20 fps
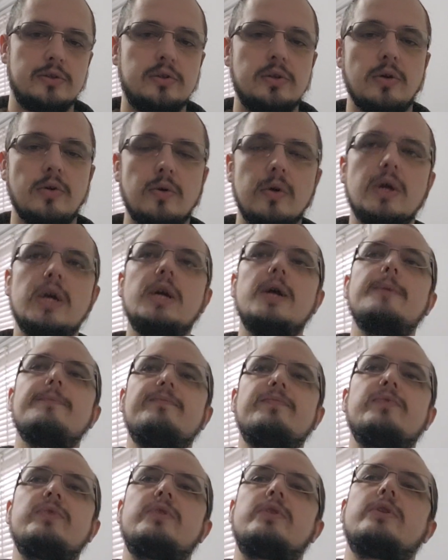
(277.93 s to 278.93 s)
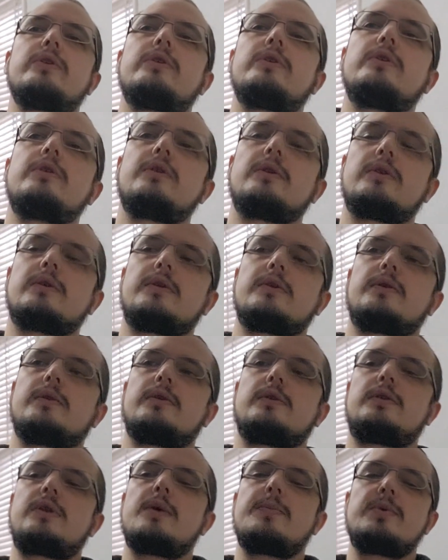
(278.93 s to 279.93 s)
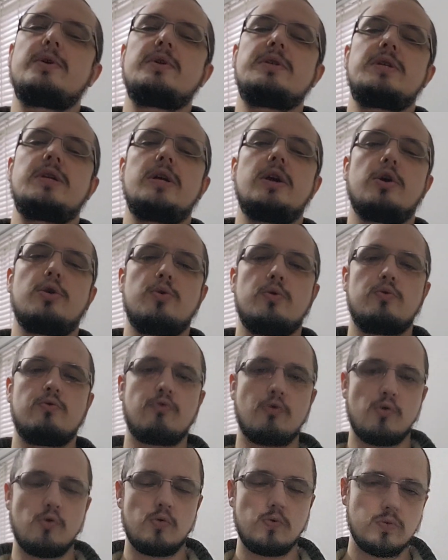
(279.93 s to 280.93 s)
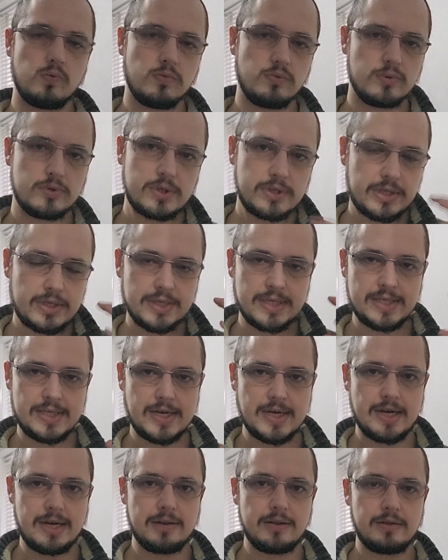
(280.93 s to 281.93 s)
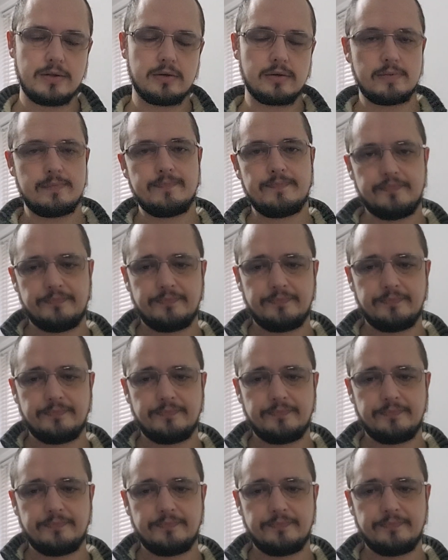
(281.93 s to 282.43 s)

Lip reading: So the WTO rules say that